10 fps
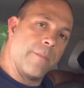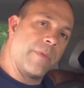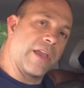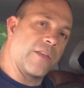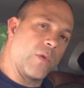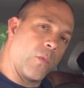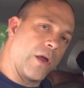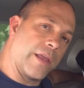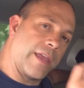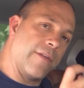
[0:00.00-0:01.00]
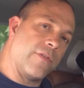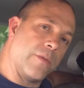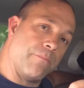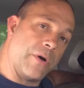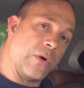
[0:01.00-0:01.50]
because we want to give
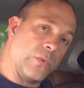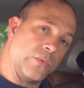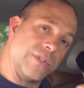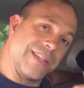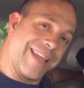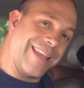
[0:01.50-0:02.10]
the bones